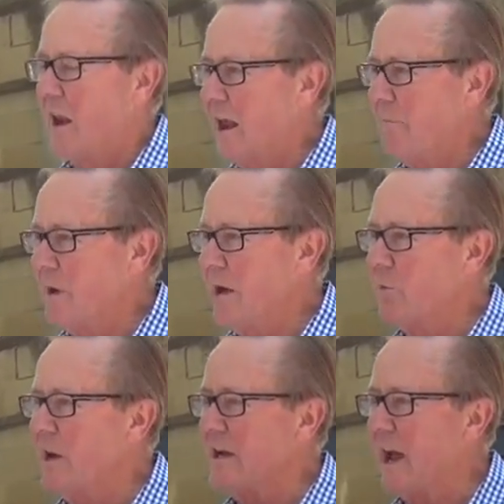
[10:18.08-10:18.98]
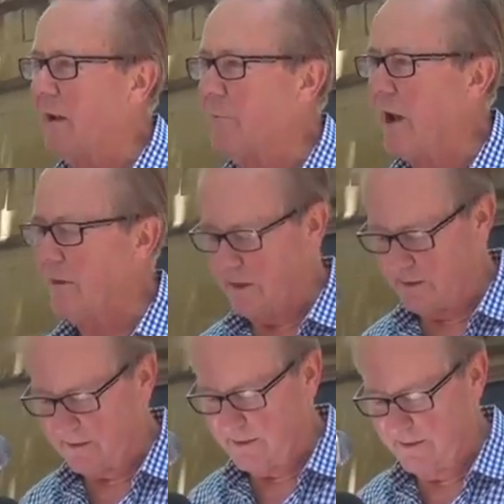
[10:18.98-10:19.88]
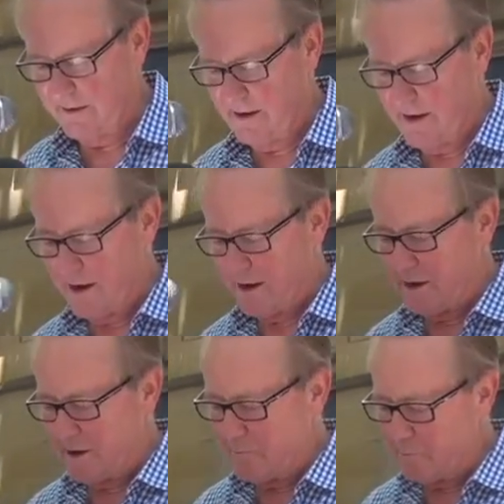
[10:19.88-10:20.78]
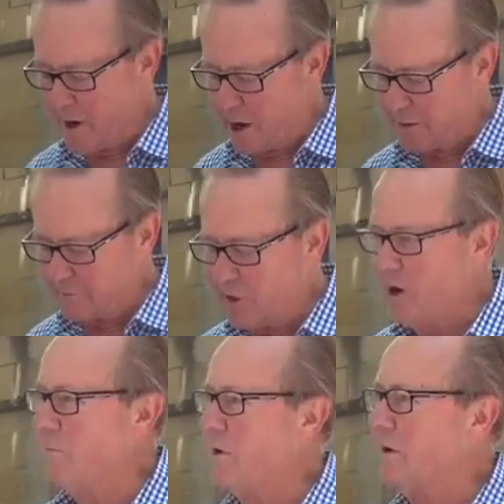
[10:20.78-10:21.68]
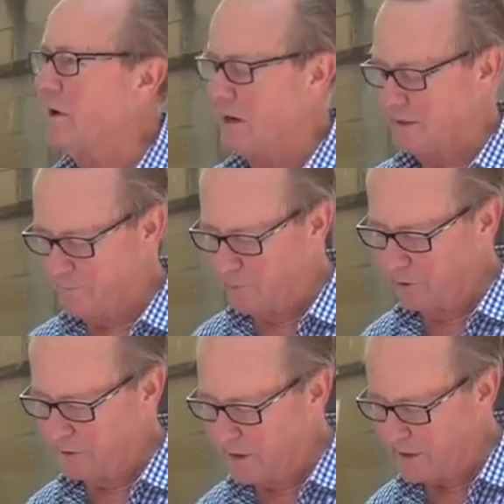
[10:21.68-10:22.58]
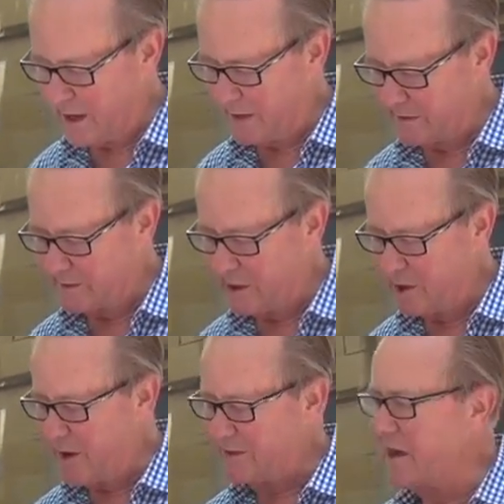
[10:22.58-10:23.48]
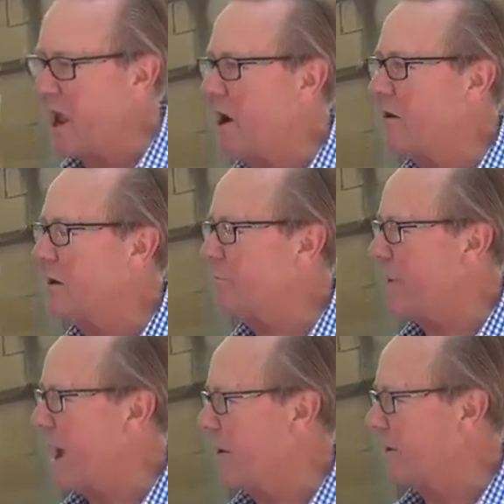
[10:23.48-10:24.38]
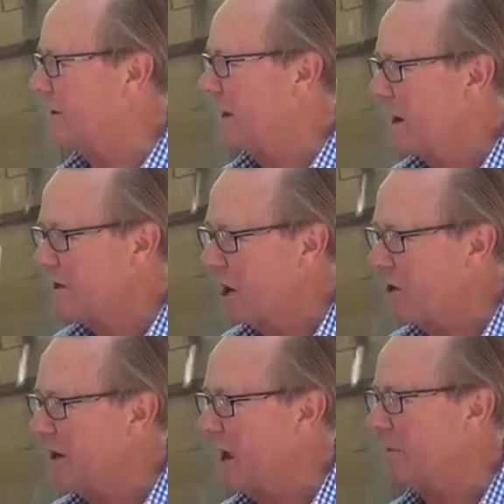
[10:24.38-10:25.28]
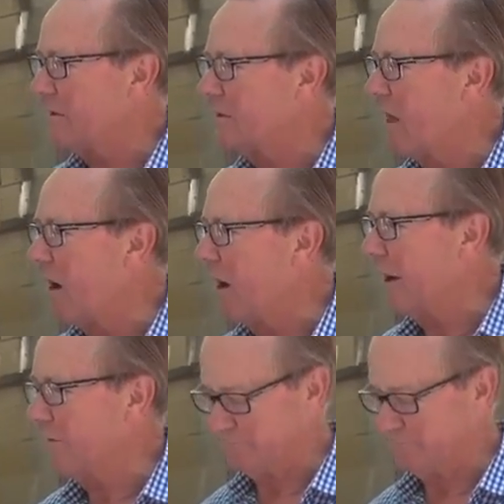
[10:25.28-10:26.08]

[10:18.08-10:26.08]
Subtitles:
Let me recalibrate this. Malcolm Turnbull is a bullshit artist who has now compounded Tony Abbott's lie.